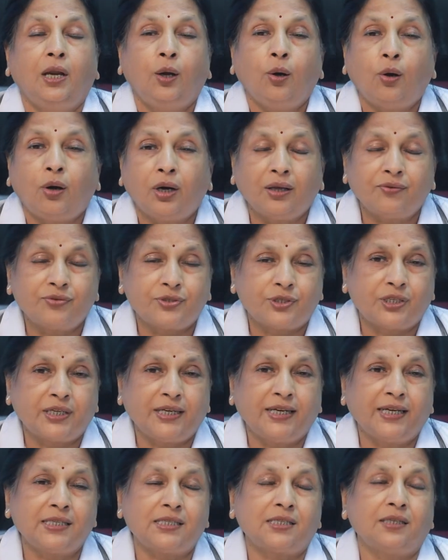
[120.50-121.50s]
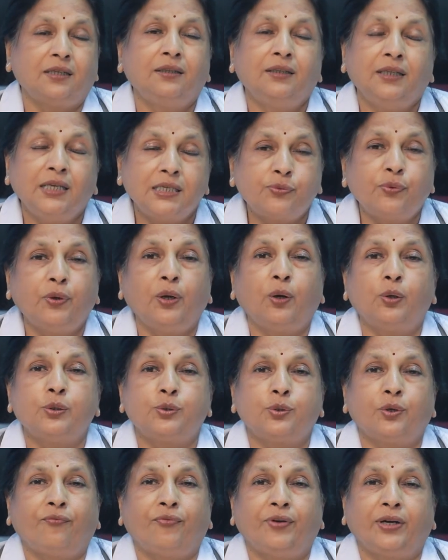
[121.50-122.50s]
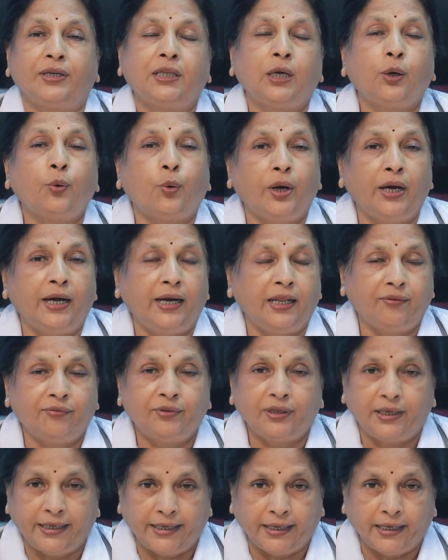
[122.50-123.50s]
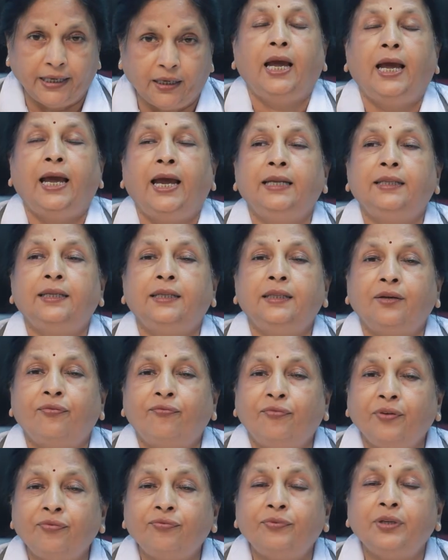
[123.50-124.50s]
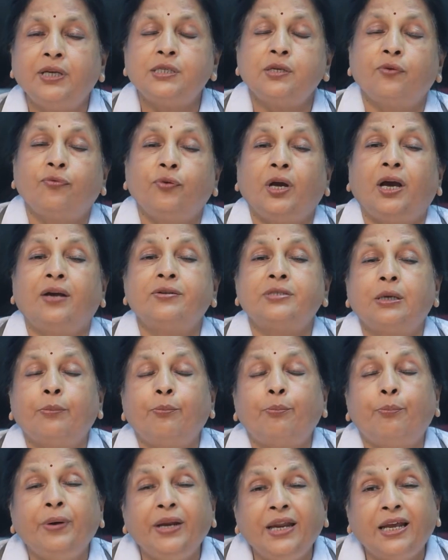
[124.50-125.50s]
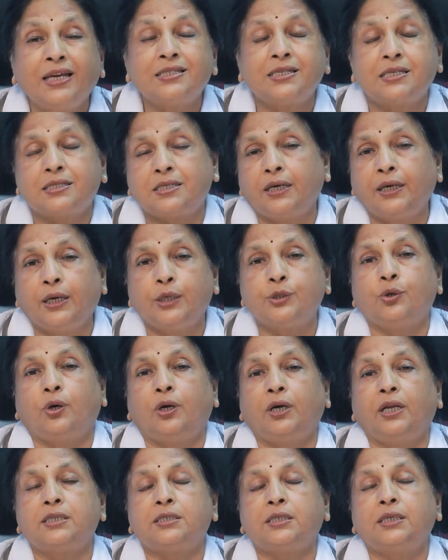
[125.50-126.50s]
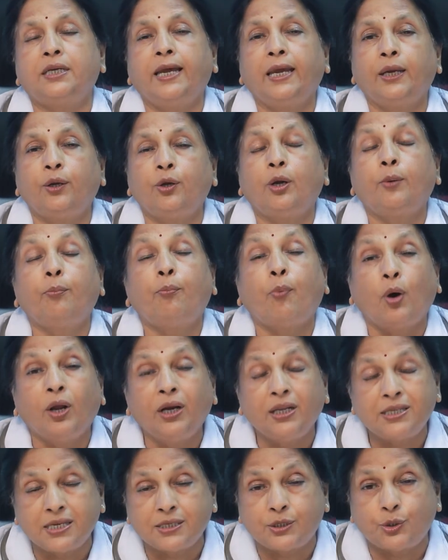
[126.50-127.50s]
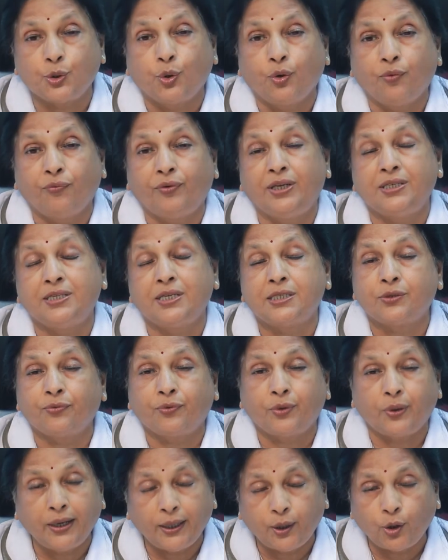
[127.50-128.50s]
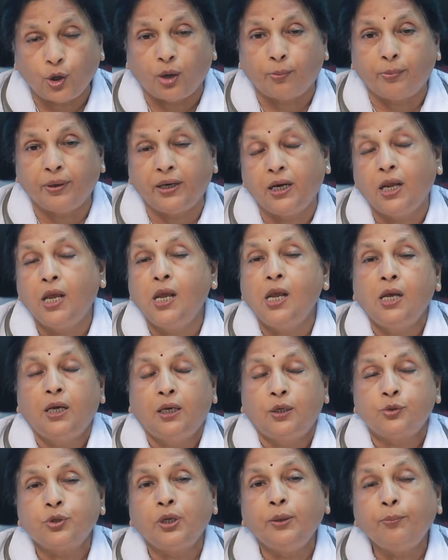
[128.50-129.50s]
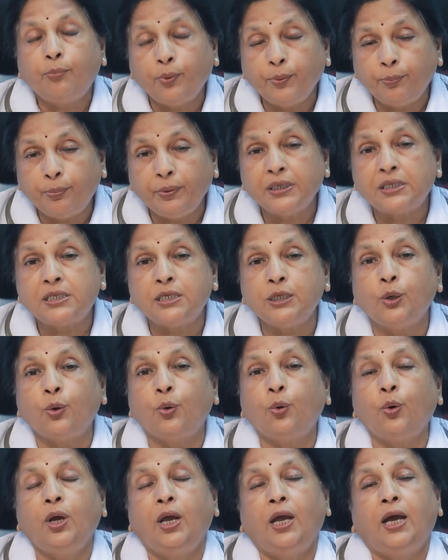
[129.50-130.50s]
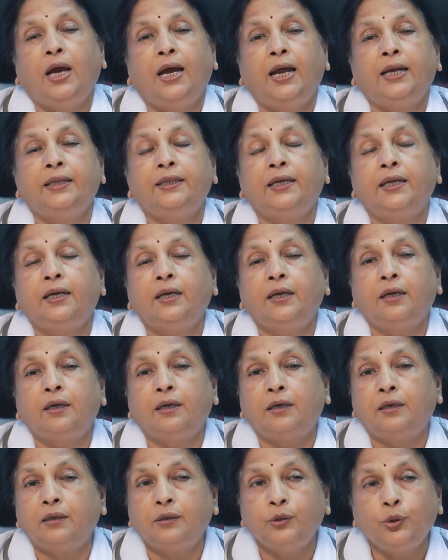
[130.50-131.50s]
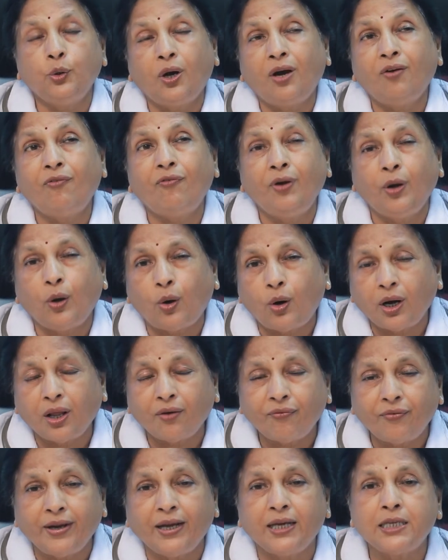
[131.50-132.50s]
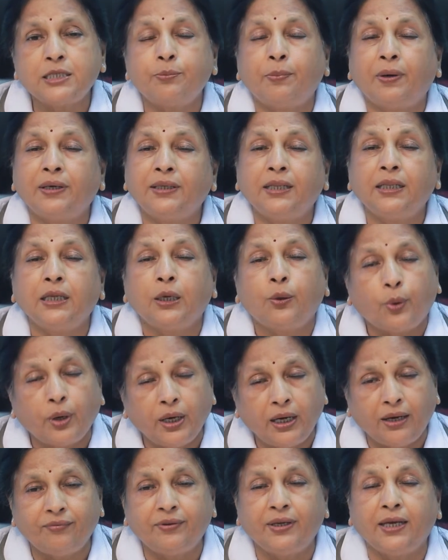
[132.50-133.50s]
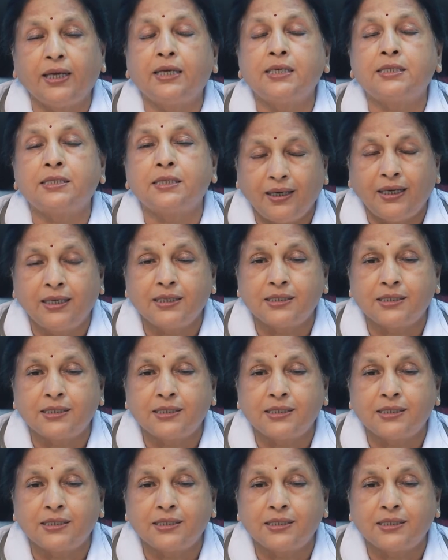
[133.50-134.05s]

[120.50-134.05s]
lot of stress, this will also affect the quality of the egg. And then the fifth is if you have some pre-existing disorders like your polycystic ovaries, it's quite common. So in PCO, and then you have a lot of eggs, but then the quality of the egg is